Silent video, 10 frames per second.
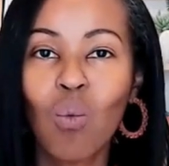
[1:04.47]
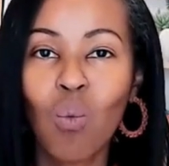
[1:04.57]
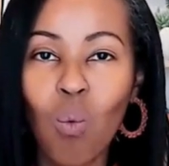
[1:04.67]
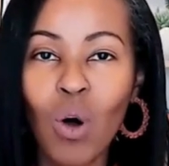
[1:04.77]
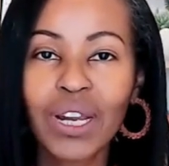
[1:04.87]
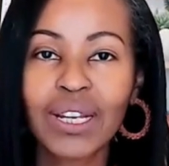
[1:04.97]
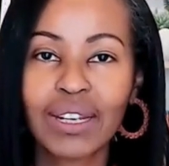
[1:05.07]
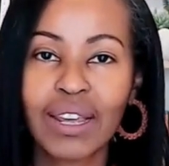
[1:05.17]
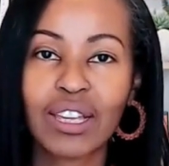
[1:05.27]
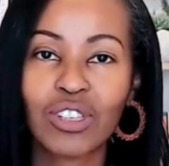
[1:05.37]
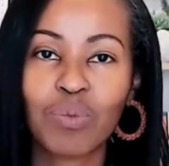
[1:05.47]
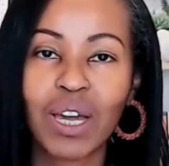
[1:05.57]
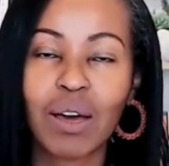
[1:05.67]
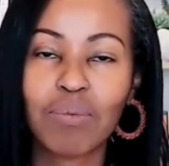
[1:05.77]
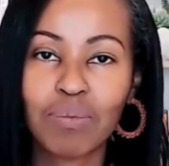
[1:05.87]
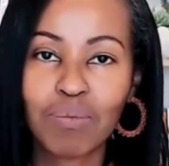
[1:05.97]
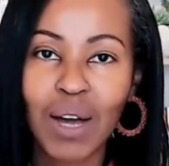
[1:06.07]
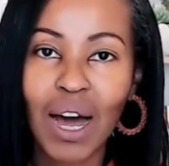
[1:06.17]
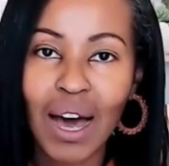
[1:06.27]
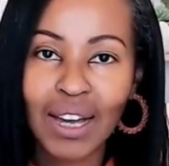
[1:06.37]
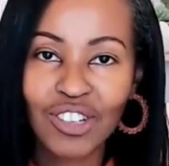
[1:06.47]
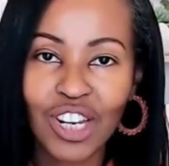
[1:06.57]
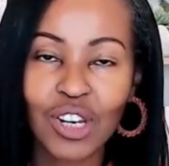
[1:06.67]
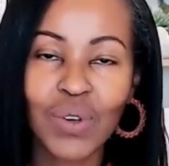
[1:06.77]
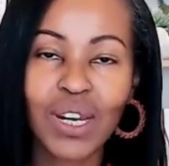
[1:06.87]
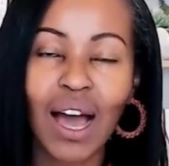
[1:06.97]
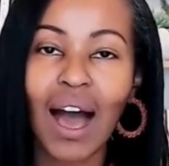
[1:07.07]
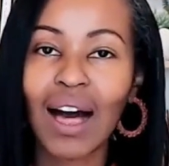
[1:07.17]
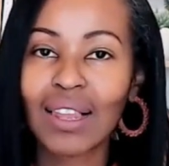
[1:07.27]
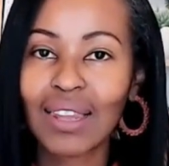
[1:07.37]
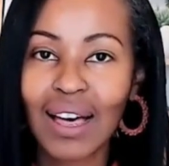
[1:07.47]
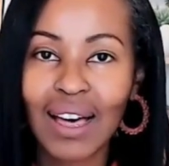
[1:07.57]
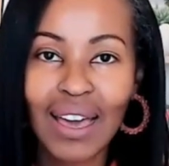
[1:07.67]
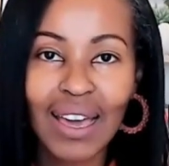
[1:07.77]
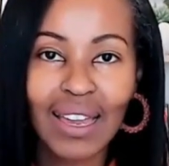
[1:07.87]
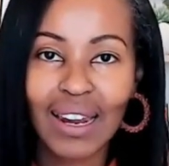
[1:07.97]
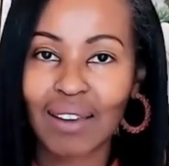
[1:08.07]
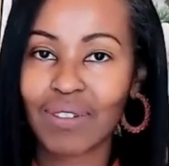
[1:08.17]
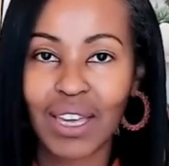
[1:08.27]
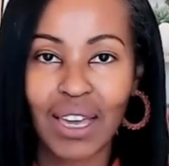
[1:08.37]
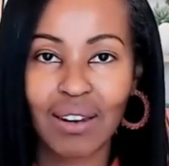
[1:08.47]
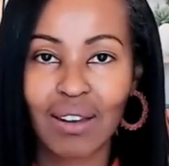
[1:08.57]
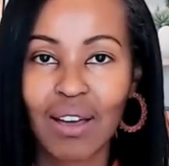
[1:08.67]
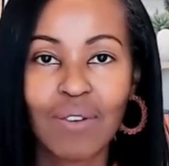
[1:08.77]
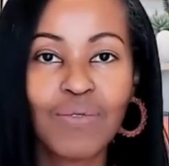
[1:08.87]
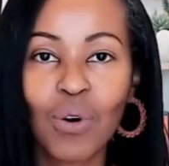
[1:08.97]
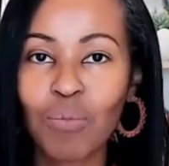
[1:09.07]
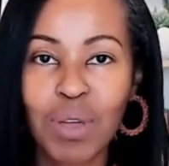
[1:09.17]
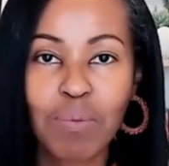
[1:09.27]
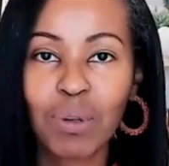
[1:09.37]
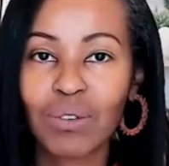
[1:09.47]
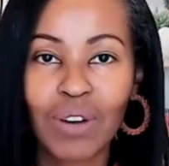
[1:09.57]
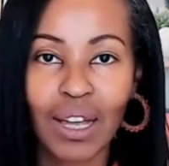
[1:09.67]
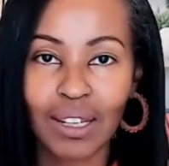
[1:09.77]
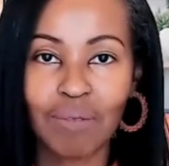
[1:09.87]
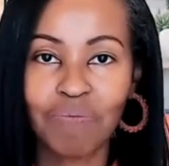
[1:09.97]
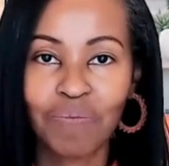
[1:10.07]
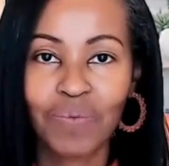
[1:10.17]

what it takes to become a genuine ally and advocate for people of color.